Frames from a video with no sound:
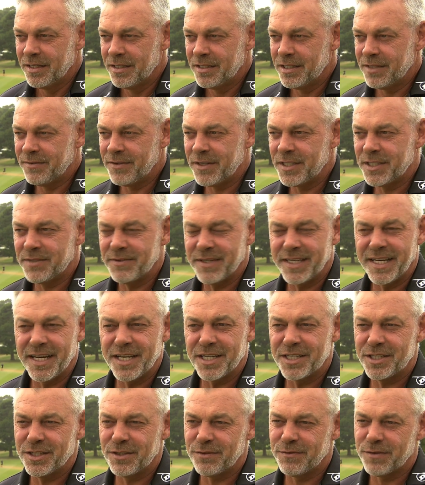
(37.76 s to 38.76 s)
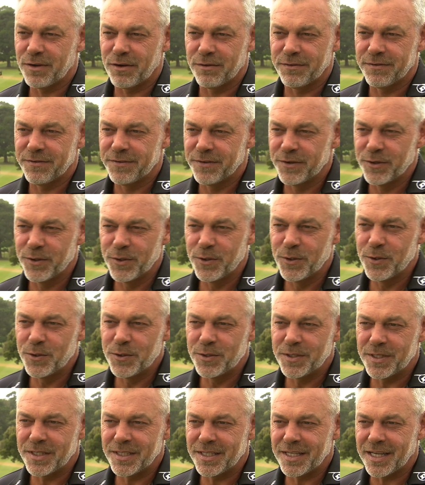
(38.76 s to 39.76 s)
diversification of
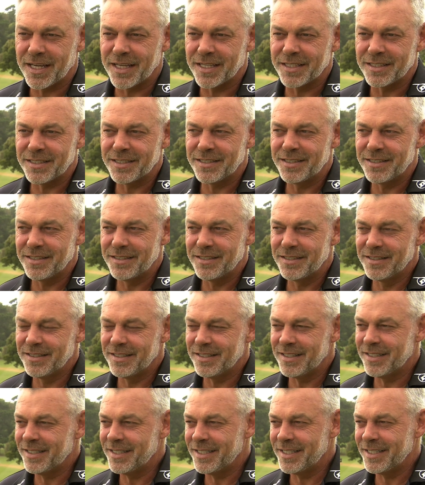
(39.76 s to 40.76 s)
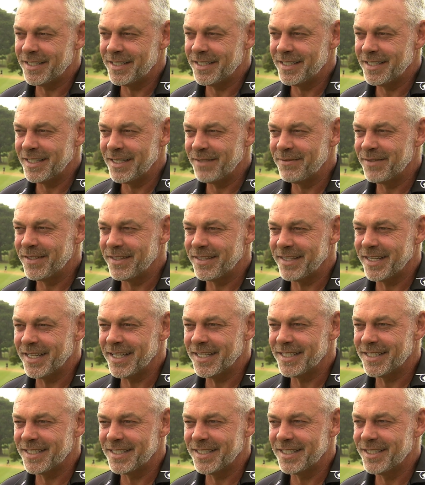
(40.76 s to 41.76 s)
food and
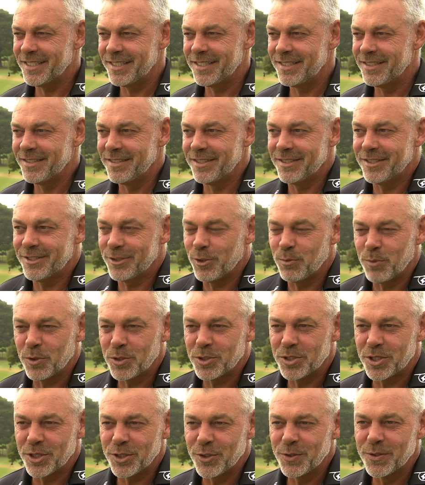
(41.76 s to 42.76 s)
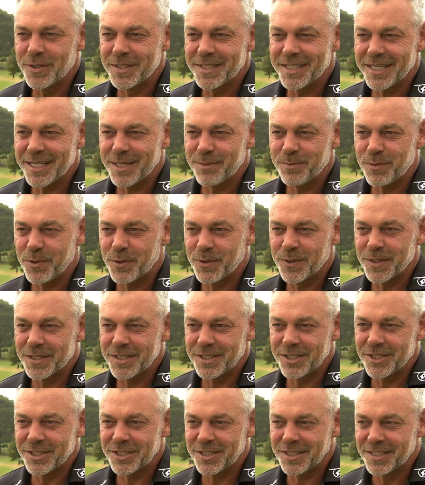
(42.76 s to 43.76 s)
everything. There's so much to do in Singapore.
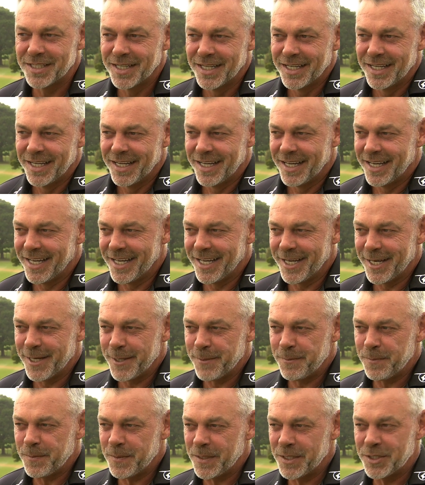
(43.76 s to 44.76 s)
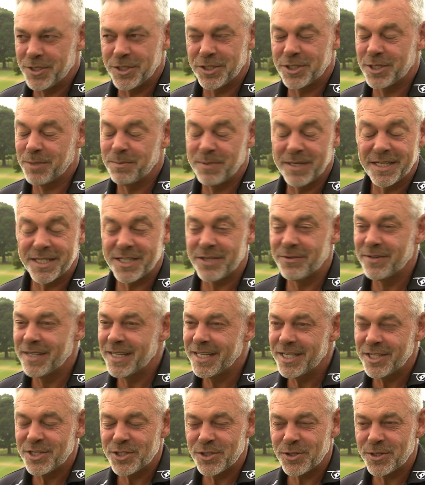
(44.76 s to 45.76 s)
It's just a place I
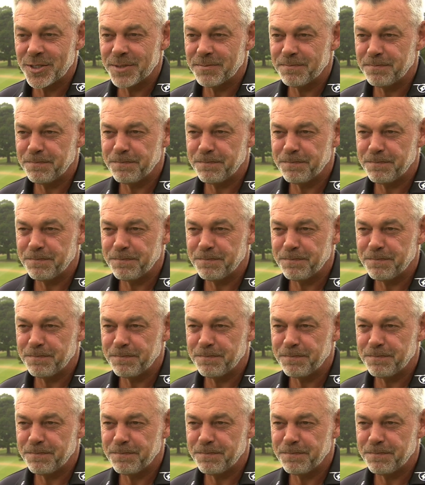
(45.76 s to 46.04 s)
really enjoy.